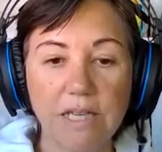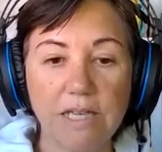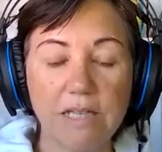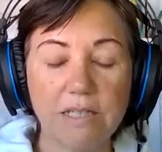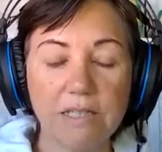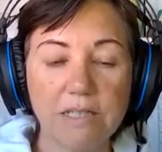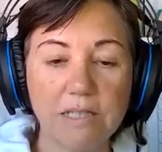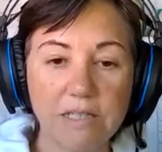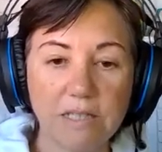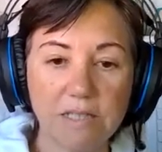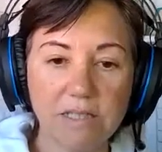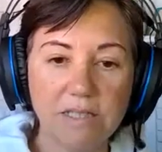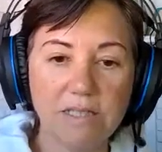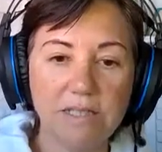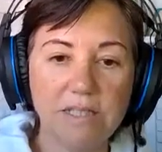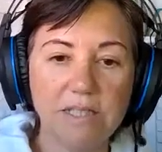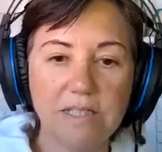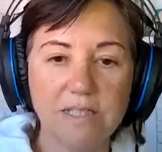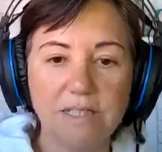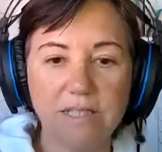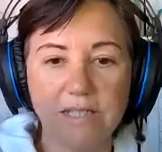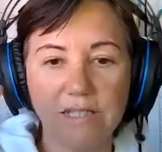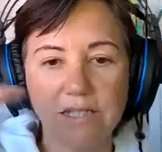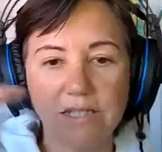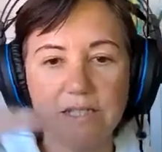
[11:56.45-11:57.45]
And it
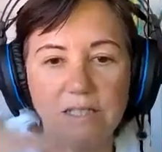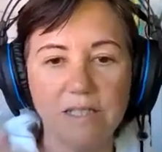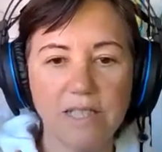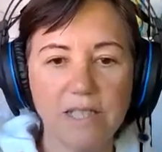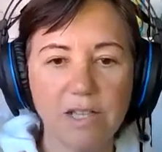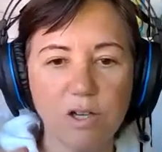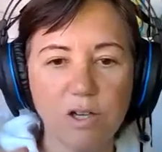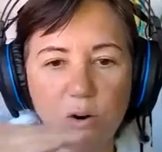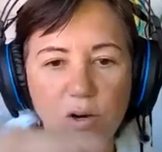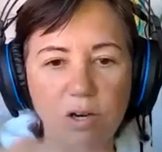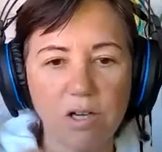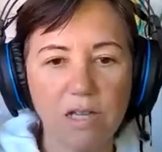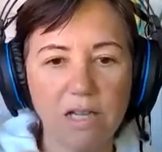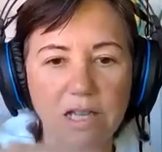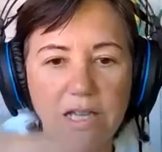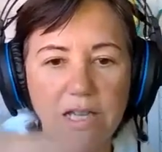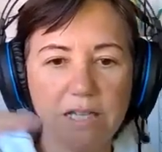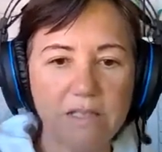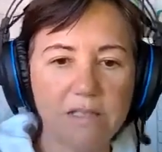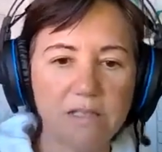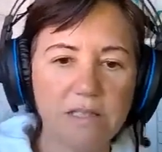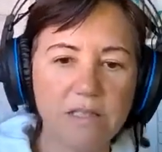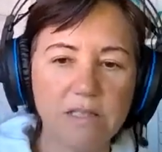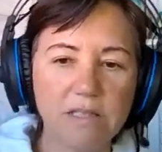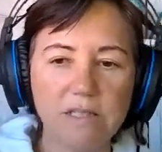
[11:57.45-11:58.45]
statistically
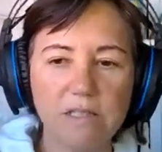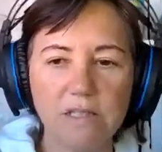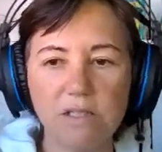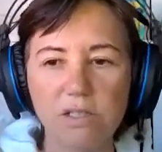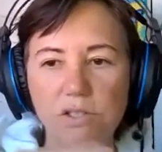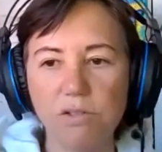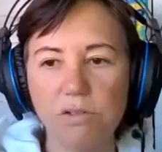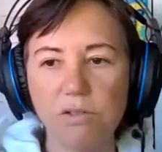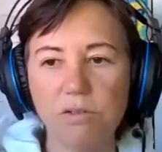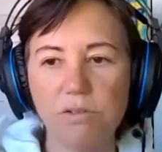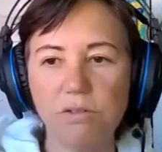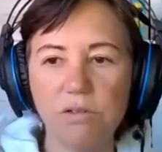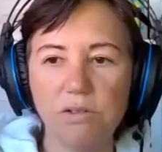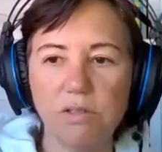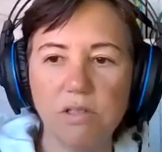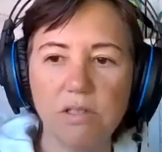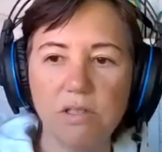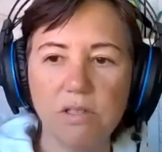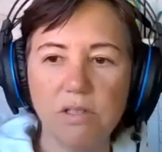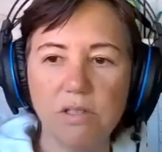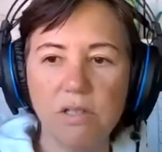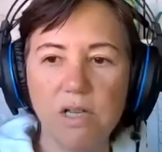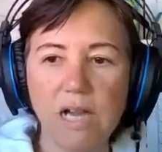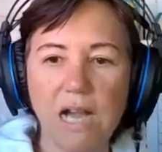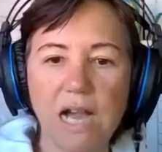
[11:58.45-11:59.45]
correlates to
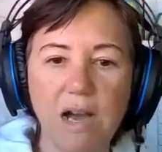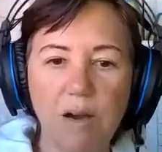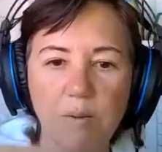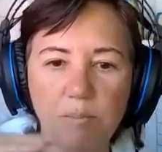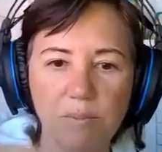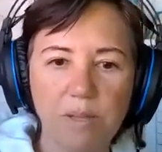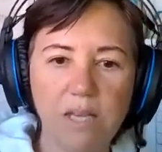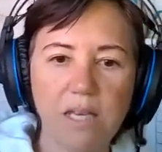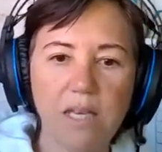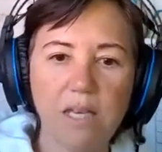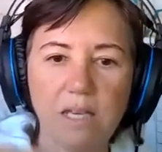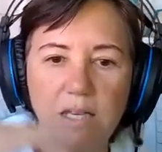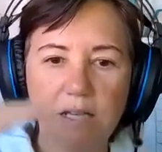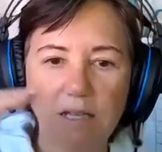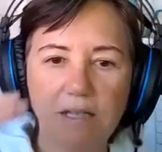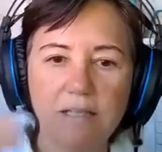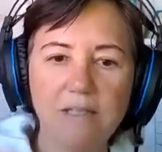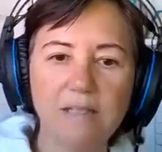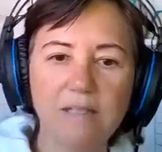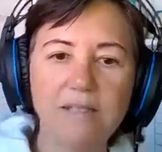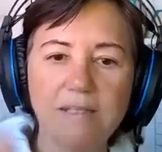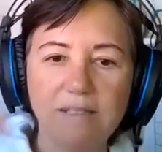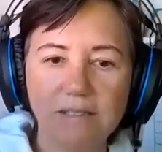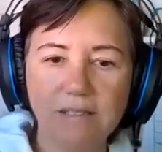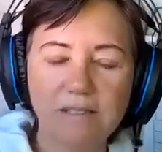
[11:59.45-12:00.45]
how
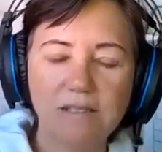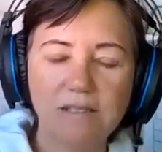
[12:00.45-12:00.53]
many